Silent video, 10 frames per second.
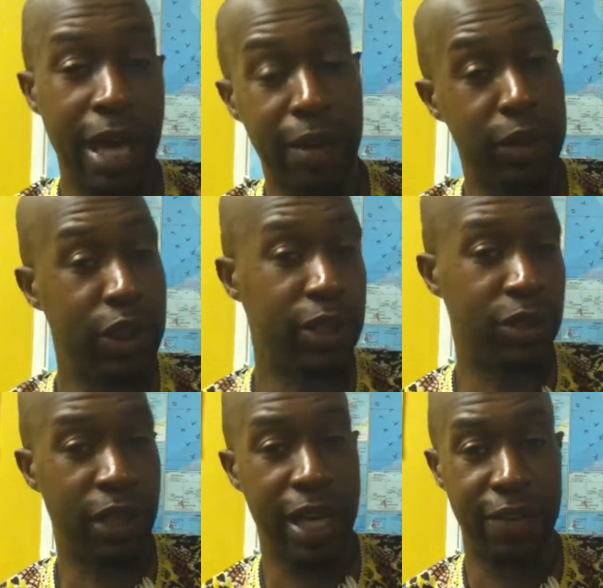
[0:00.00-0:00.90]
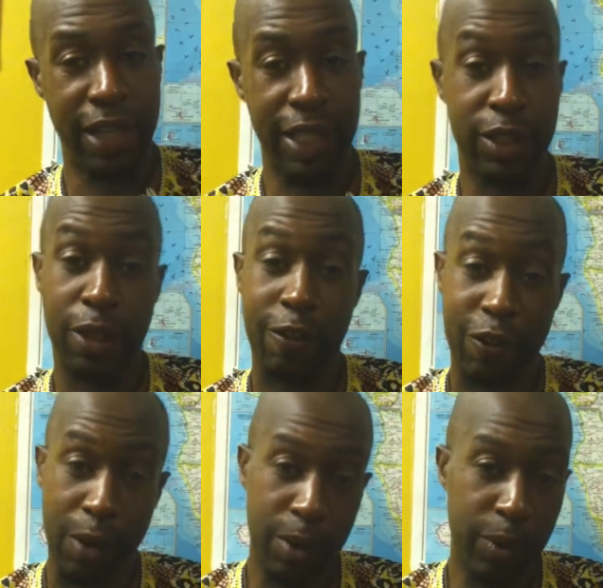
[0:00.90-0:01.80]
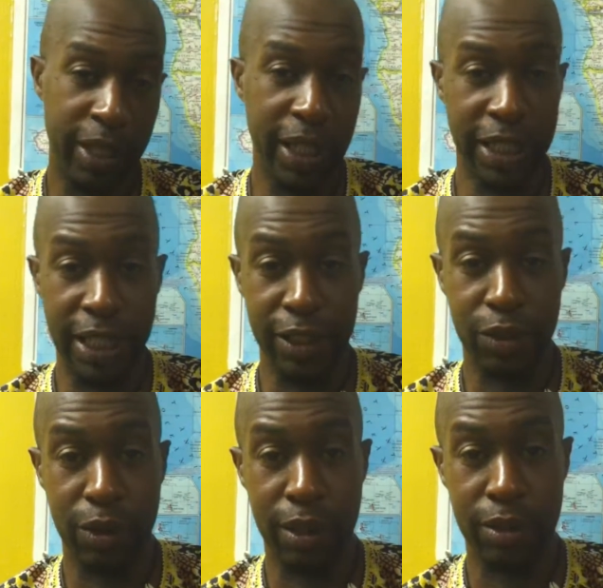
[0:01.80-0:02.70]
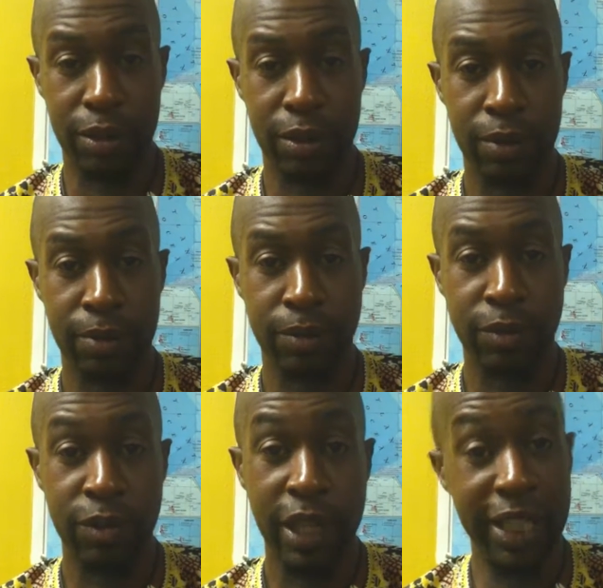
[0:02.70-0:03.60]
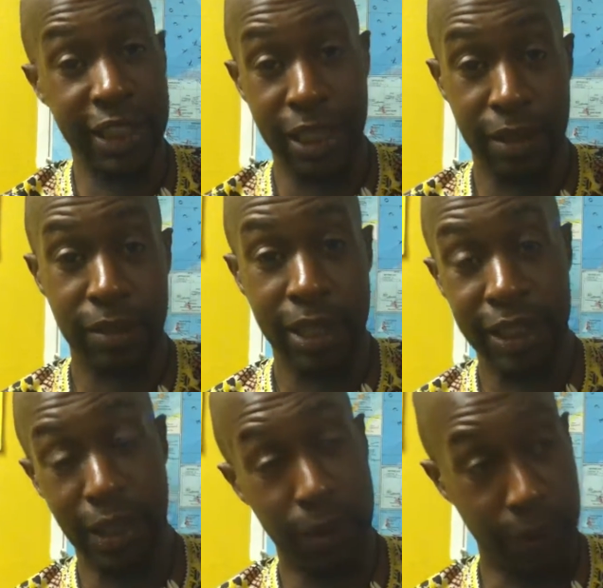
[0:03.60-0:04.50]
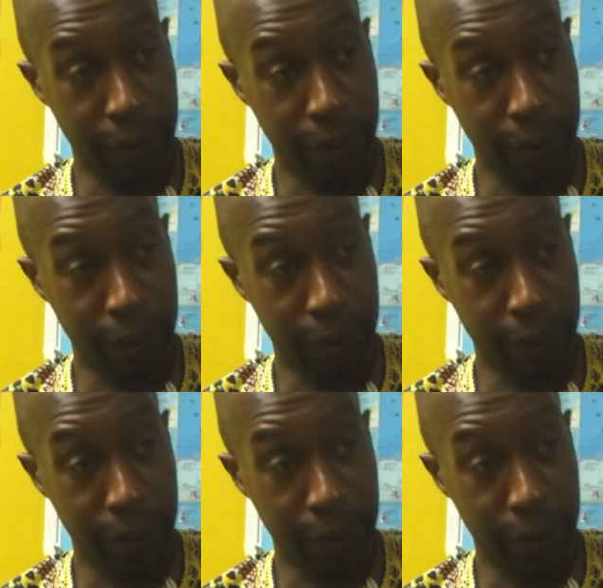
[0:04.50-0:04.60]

our children, have that to go forward with in their struggles, as they will